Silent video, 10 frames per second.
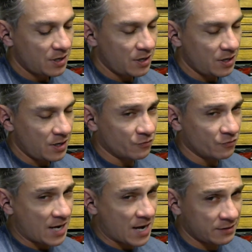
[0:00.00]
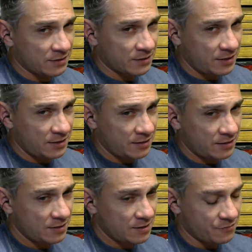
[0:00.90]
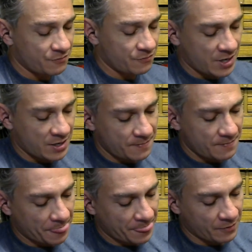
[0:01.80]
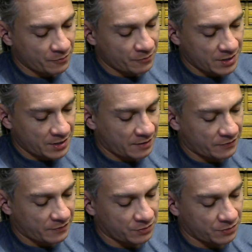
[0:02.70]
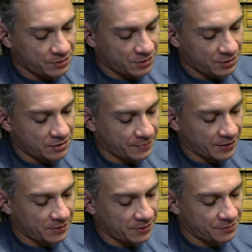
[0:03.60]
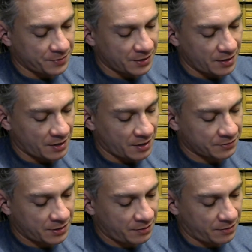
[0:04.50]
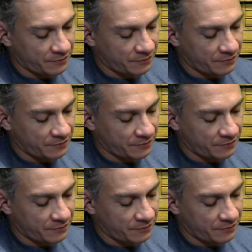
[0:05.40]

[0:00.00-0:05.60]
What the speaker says: In reality, right? And we can have a whole discussion about this, but I'll tell you, I've